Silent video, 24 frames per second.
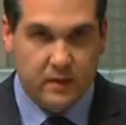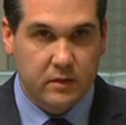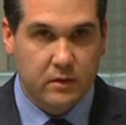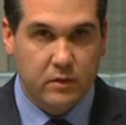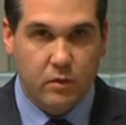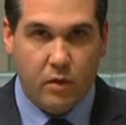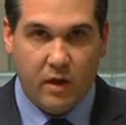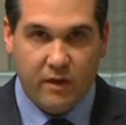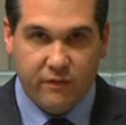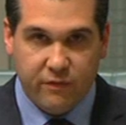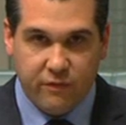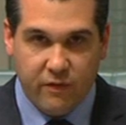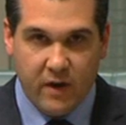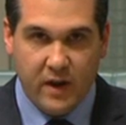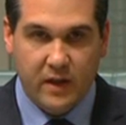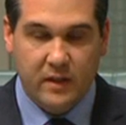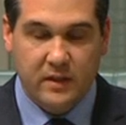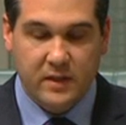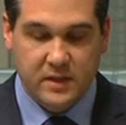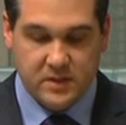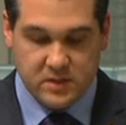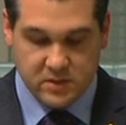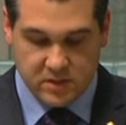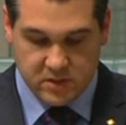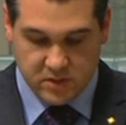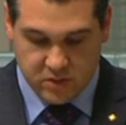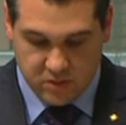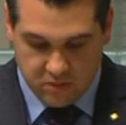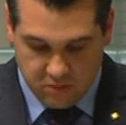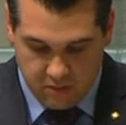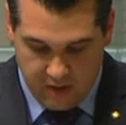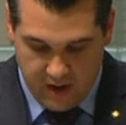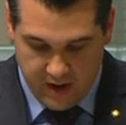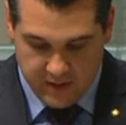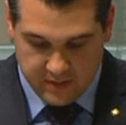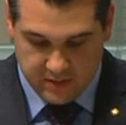quite frankly is a
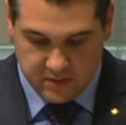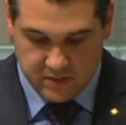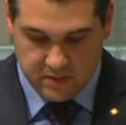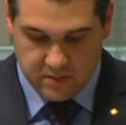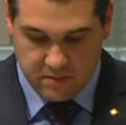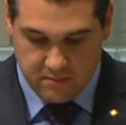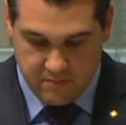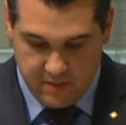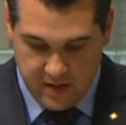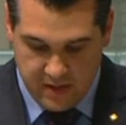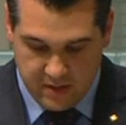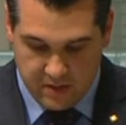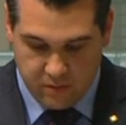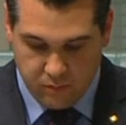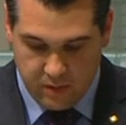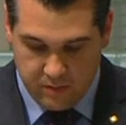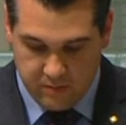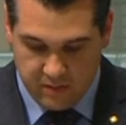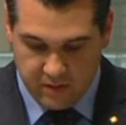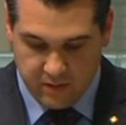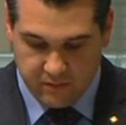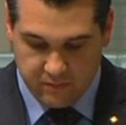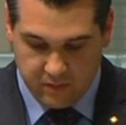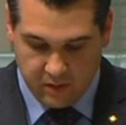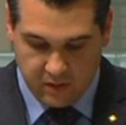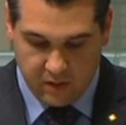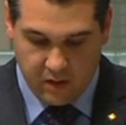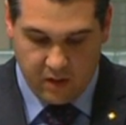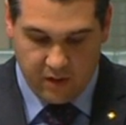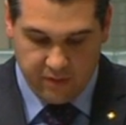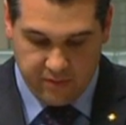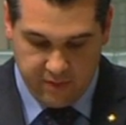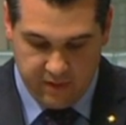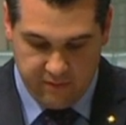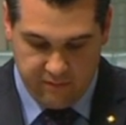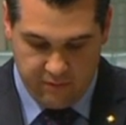disgrace to men and women of the
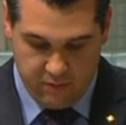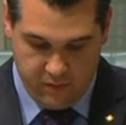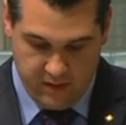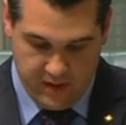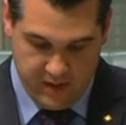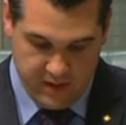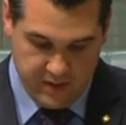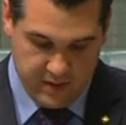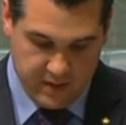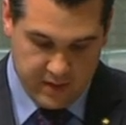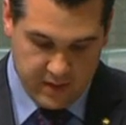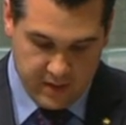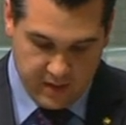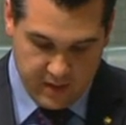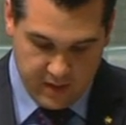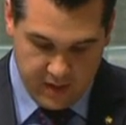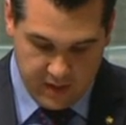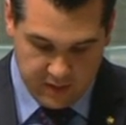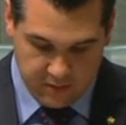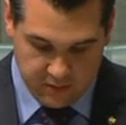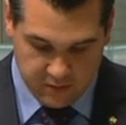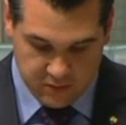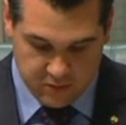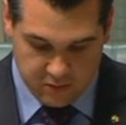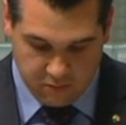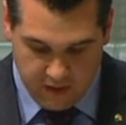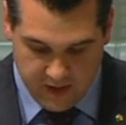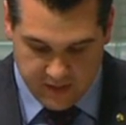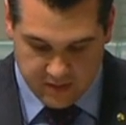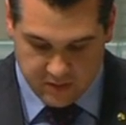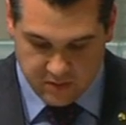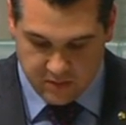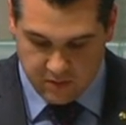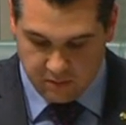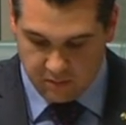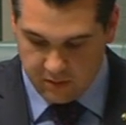cloth everywhere, a
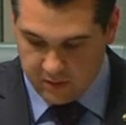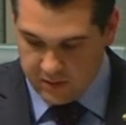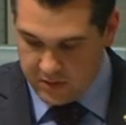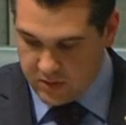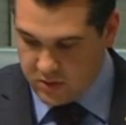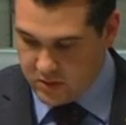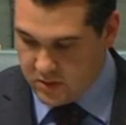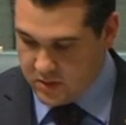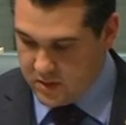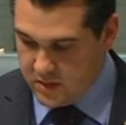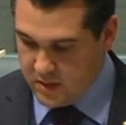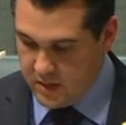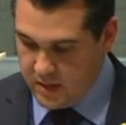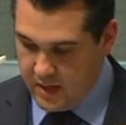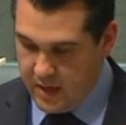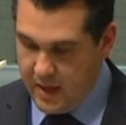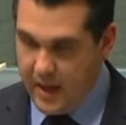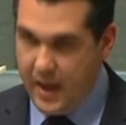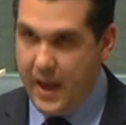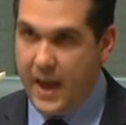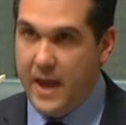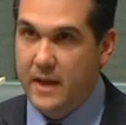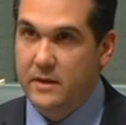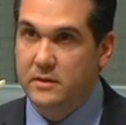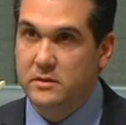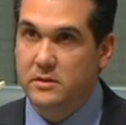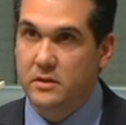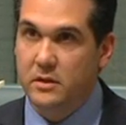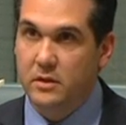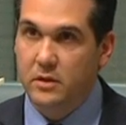disgrace to religion and to